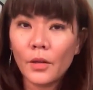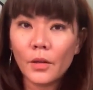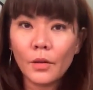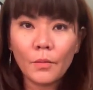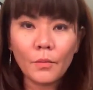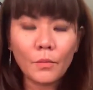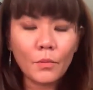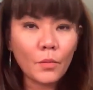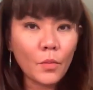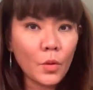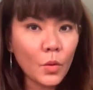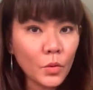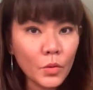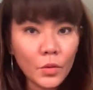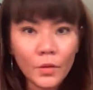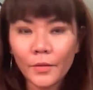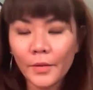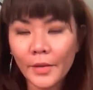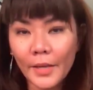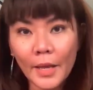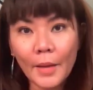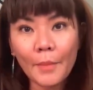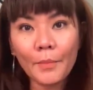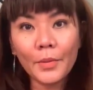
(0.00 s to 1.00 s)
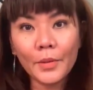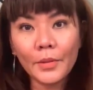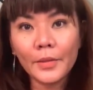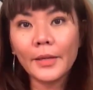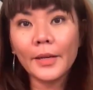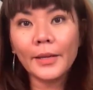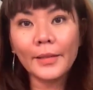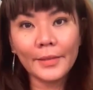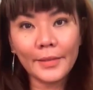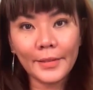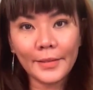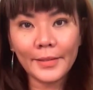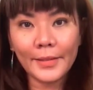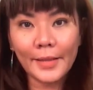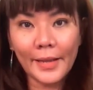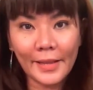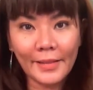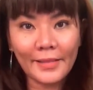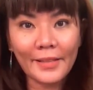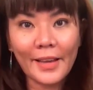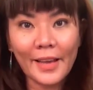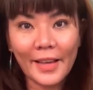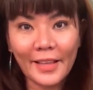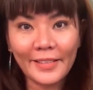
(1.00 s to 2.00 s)
Most of the campers
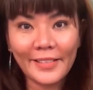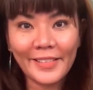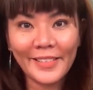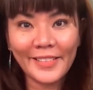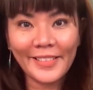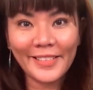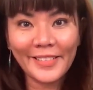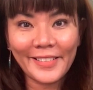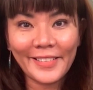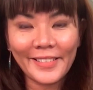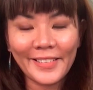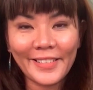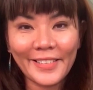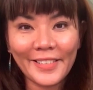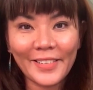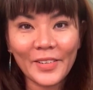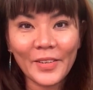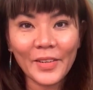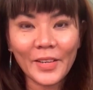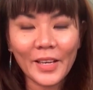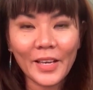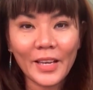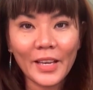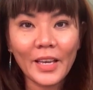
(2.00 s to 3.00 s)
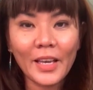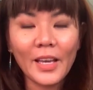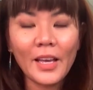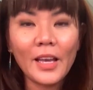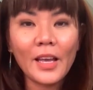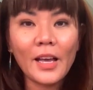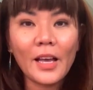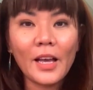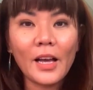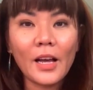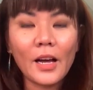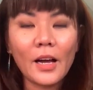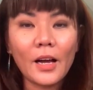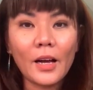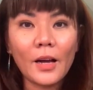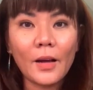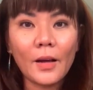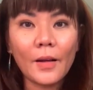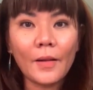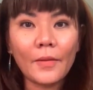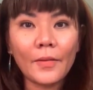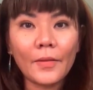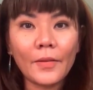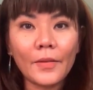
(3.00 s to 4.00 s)
understand that. Okay,
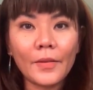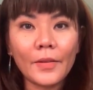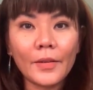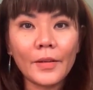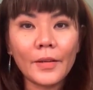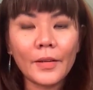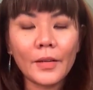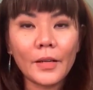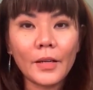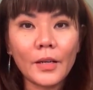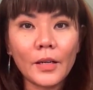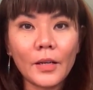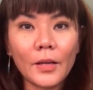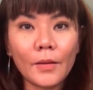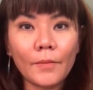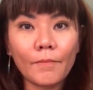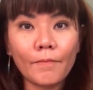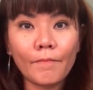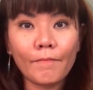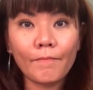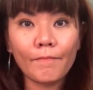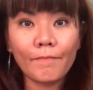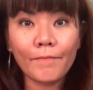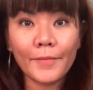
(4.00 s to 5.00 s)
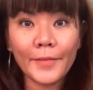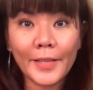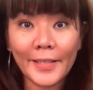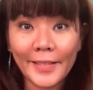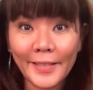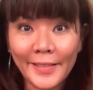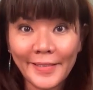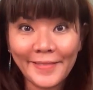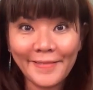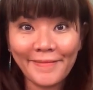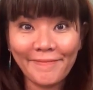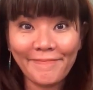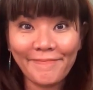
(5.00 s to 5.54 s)
and that's it.